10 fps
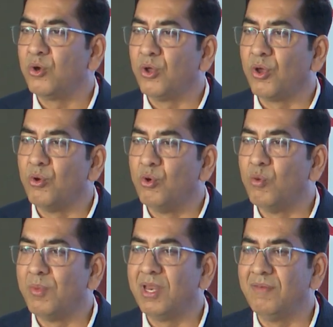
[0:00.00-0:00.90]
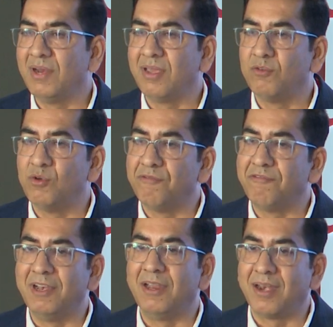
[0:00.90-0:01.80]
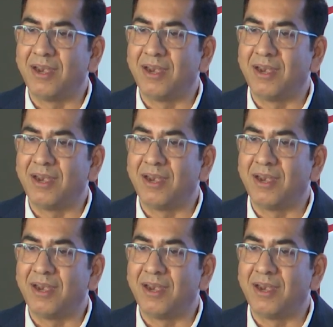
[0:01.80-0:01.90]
to your home and he will give you a filler